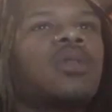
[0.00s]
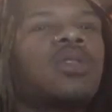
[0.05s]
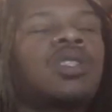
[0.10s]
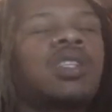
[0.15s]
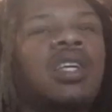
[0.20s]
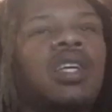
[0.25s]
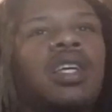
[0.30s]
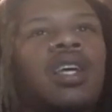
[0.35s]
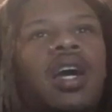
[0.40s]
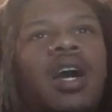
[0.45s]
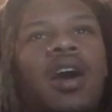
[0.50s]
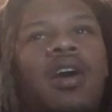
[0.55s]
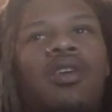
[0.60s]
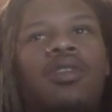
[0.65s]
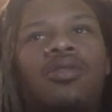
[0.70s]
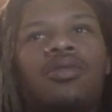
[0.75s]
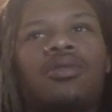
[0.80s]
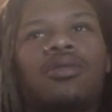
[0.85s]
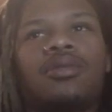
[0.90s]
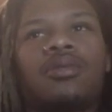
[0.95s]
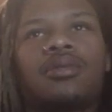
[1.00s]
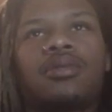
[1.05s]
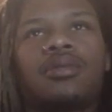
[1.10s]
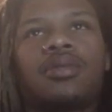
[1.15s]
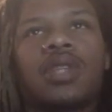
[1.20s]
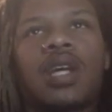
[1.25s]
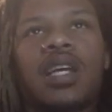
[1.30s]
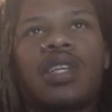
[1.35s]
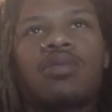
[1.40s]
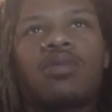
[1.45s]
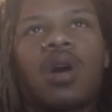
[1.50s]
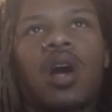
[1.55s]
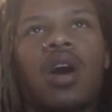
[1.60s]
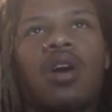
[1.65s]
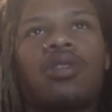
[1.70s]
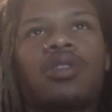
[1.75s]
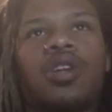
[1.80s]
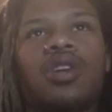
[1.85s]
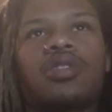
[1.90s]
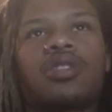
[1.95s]
See, I don't. That's why I
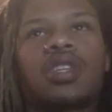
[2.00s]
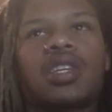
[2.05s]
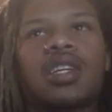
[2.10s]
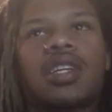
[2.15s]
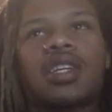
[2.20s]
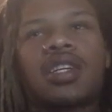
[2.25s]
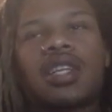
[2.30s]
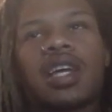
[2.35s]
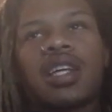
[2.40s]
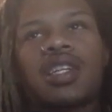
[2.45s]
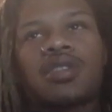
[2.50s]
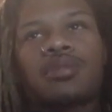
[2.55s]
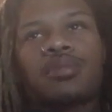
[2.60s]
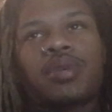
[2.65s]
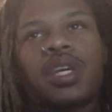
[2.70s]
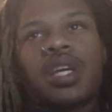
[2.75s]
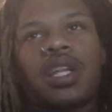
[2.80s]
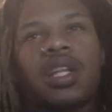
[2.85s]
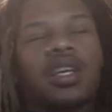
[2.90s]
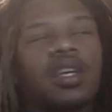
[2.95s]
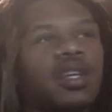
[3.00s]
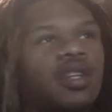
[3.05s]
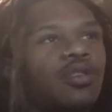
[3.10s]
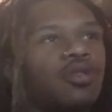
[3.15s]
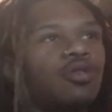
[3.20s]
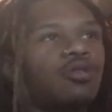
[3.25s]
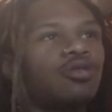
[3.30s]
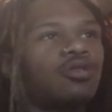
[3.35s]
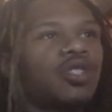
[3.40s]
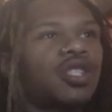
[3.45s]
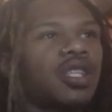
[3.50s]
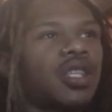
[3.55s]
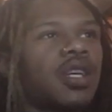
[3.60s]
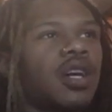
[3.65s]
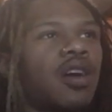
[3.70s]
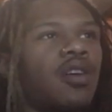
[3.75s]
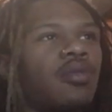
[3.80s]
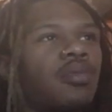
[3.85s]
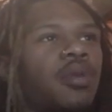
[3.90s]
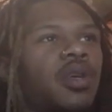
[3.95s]
don't know shit, cause I just be clicking through shit. I
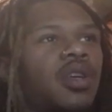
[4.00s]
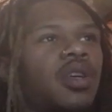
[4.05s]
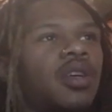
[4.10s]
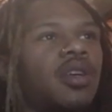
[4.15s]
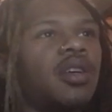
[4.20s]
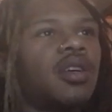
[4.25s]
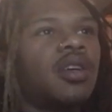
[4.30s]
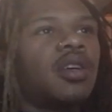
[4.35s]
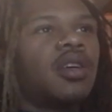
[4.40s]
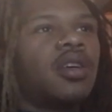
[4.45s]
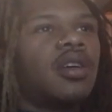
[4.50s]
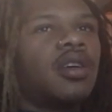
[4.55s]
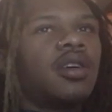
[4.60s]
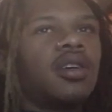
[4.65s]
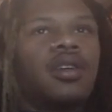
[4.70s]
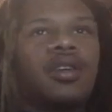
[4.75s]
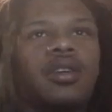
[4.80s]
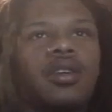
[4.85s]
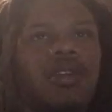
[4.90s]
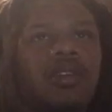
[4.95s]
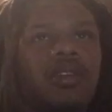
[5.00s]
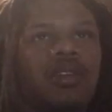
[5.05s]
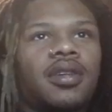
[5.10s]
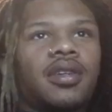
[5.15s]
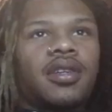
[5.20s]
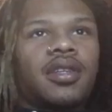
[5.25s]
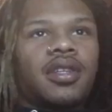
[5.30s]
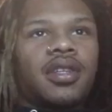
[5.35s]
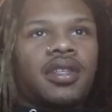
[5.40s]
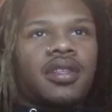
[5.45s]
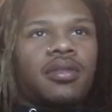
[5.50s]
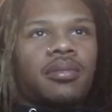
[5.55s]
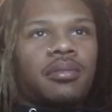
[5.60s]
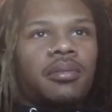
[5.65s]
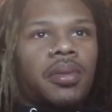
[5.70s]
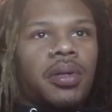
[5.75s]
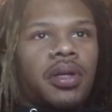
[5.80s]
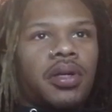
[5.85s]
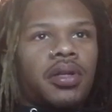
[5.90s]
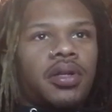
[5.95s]
don't be. That's some
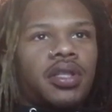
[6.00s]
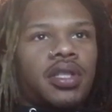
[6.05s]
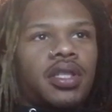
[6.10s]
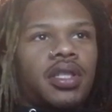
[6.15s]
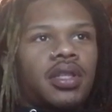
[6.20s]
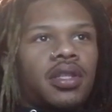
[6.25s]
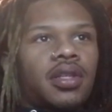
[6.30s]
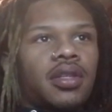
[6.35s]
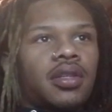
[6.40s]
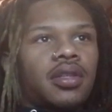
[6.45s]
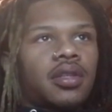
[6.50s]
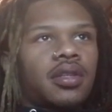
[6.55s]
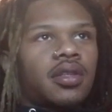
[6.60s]
bullshit.